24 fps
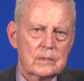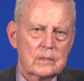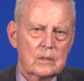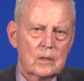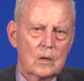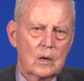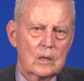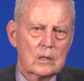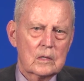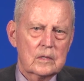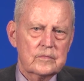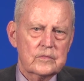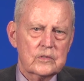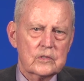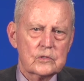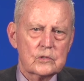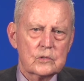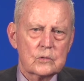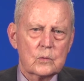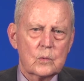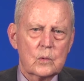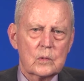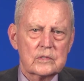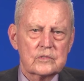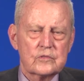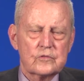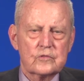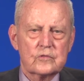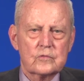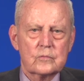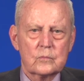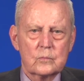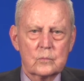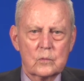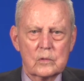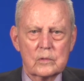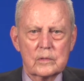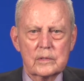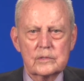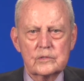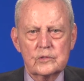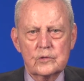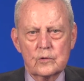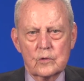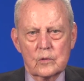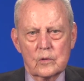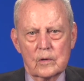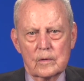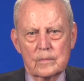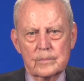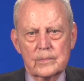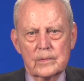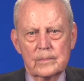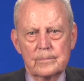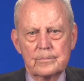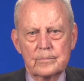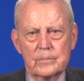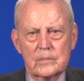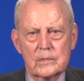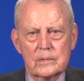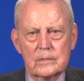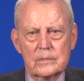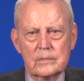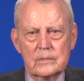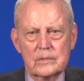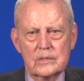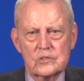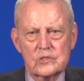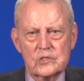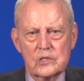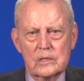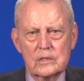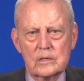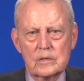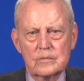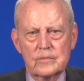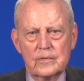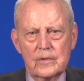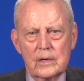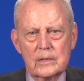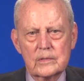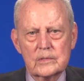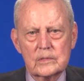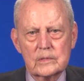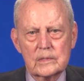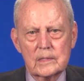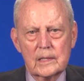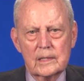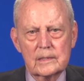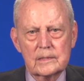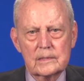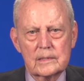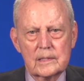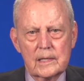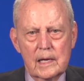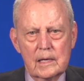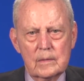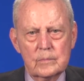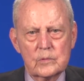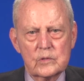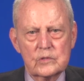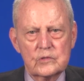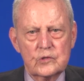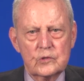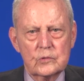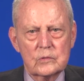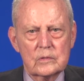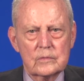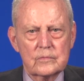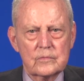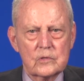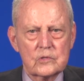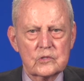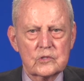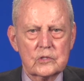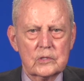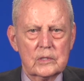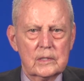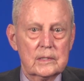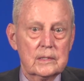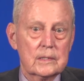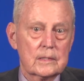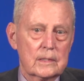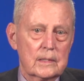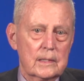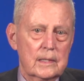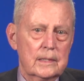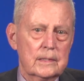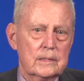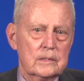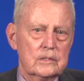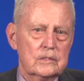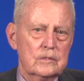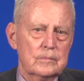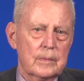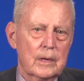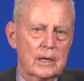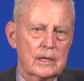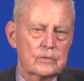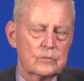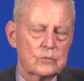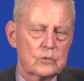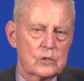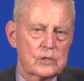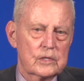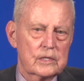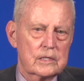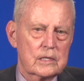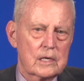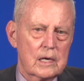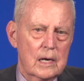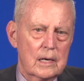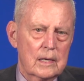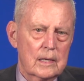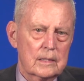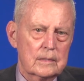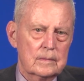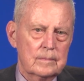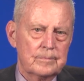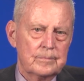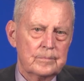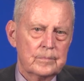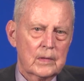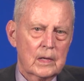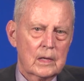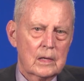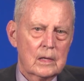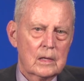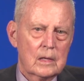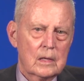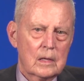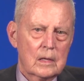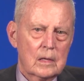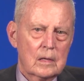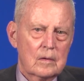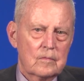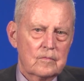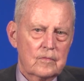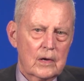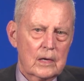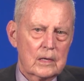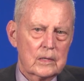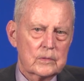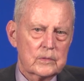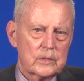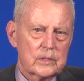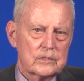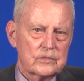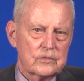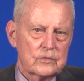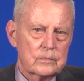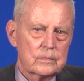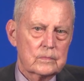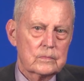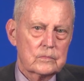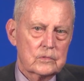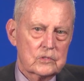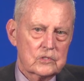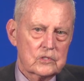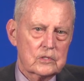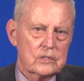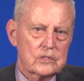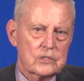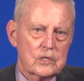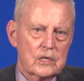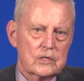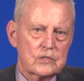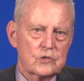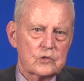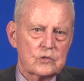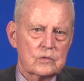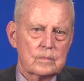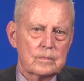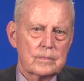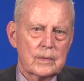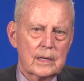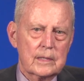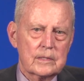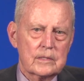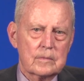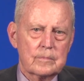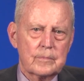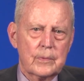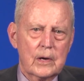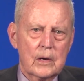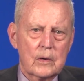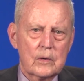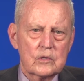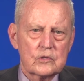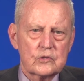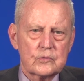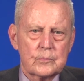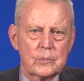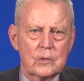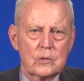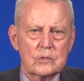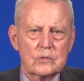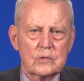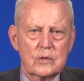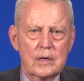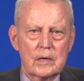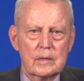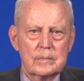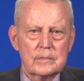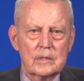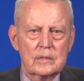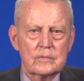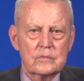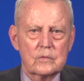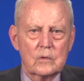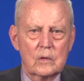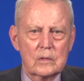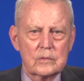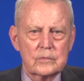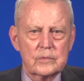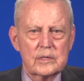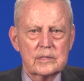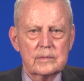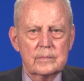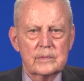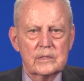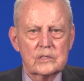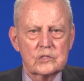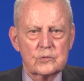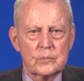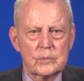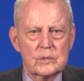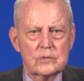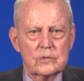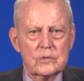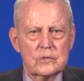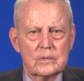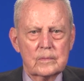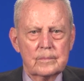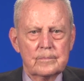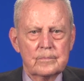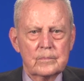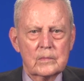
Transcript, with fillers: All of the new ones were in Europe. The center founded at Cambridge University in England by Roy Kahn, followed in succession by the Paris program of Henri Bismuth,